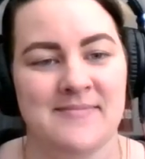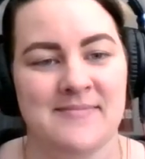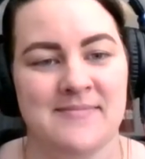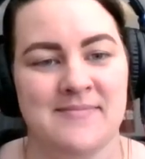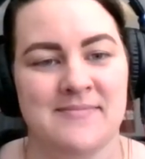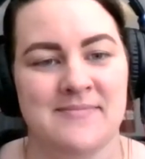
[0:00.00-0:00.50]

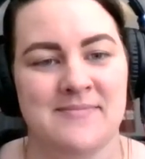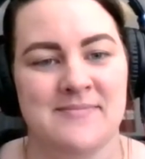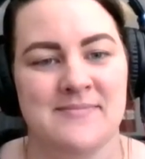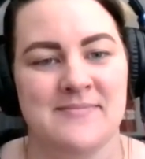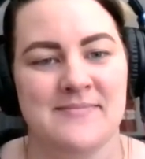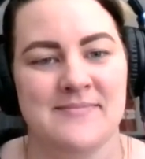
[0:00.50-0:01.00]

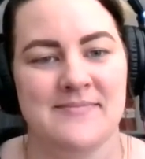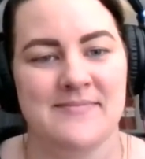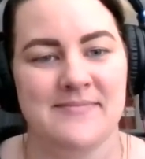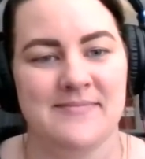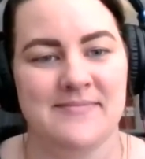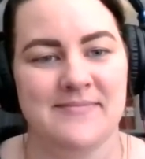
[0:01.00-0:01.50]

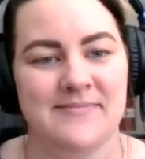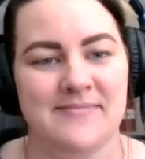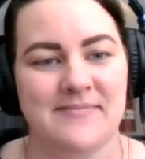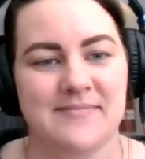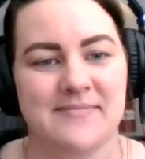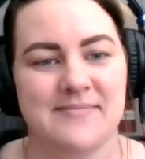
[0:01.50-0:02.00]

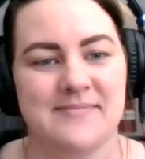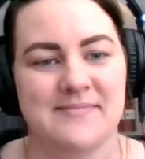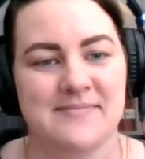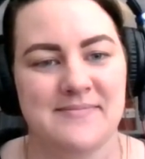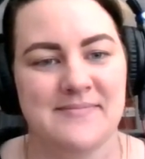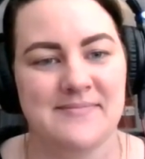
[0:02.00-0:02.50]

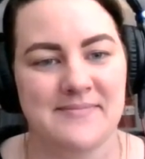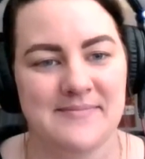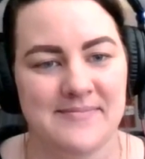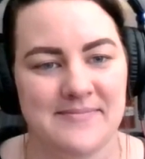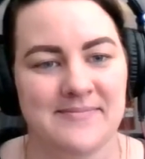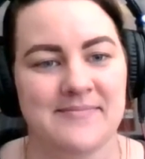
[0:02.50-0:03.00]

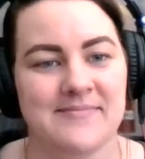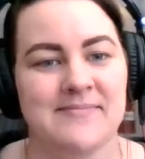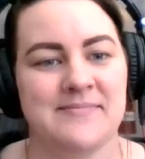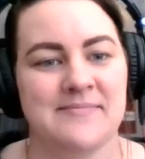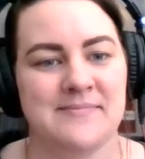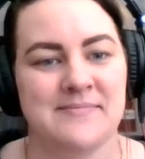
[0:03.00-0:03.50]

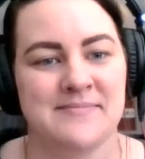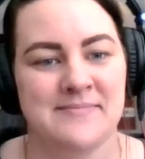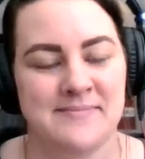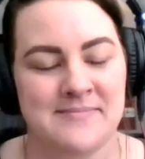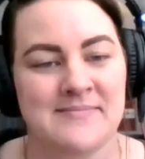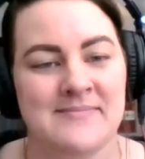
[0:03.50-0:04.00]

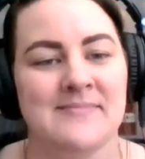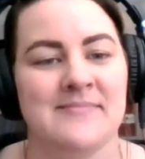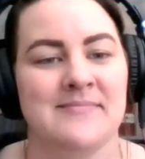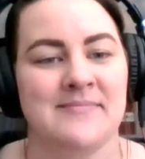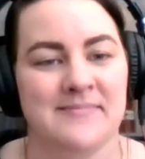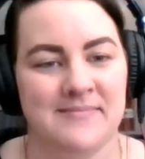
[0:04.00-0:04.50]

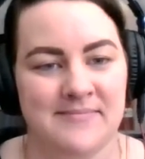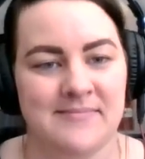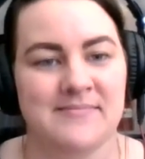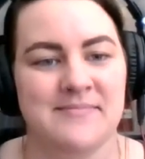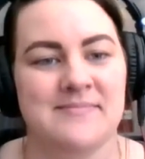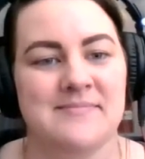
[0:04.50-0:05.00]

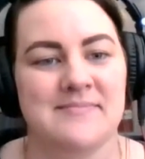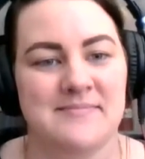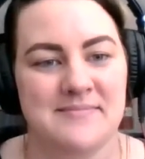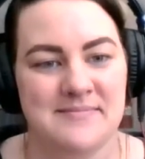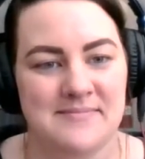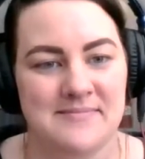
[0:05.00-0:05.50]

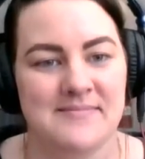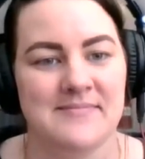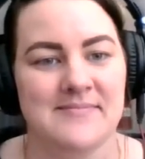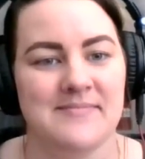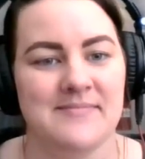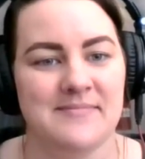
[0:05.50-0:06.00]

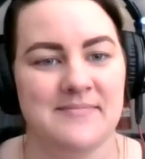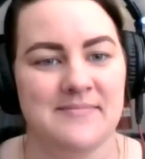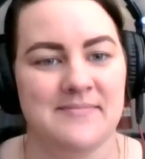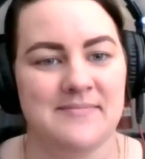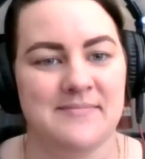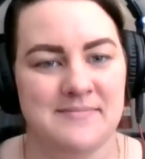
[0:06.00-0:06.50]

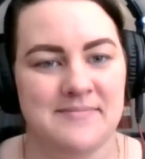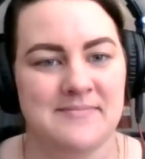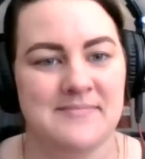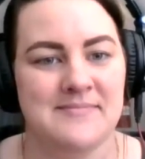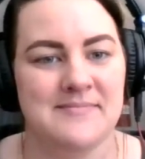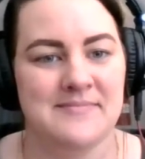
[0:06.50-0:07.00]

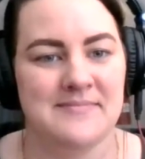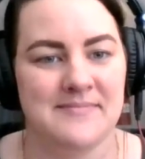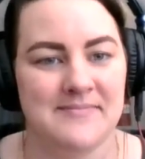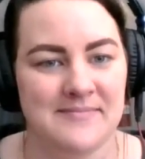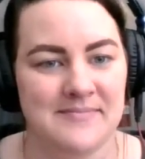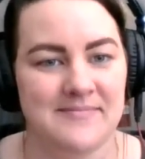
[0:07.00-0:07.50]

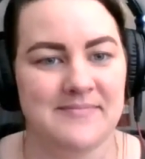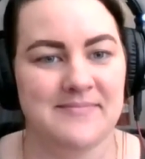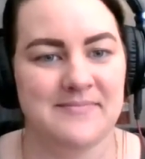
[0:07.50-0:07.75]
(silent)